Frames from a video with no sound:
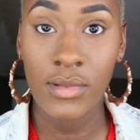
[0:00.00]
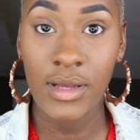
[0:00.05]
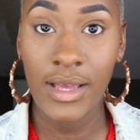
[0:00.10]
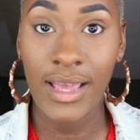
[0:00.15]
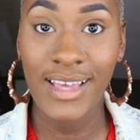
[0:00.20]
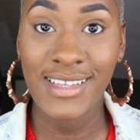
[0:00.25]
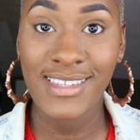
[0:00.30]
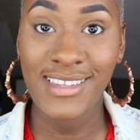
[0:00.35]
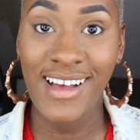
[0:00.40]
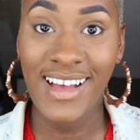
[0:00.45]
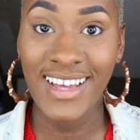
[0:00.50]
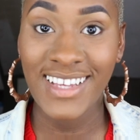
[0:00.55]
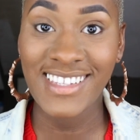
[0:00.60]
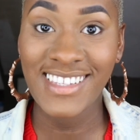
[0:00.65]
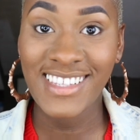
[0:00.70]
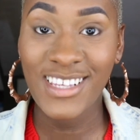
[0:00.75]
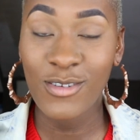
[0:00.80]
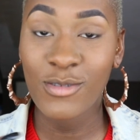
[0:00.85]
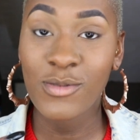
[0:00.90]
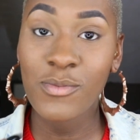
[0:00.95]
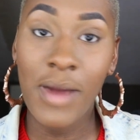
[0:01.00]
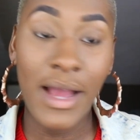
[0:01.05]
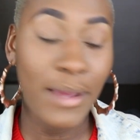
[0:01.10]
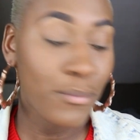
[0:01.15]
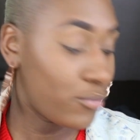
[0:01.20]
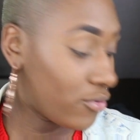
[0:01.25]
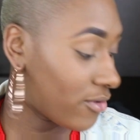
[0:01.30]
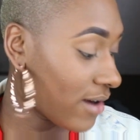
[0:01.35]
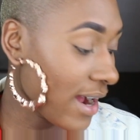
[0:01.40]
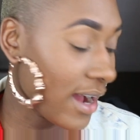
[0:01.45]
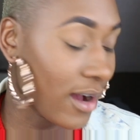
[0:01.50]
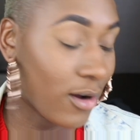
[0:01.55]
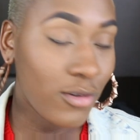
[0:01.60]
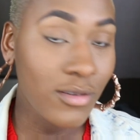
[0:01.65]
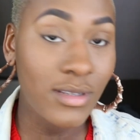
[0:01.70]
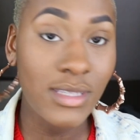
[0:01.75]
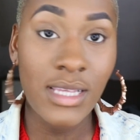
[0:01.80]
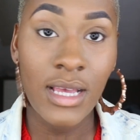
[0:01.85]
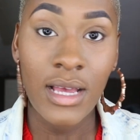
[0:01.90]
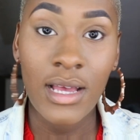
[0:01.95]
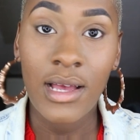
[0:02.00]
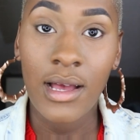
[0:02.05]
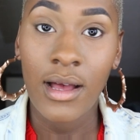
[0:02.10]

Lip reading: Okay, so I concealed my brows.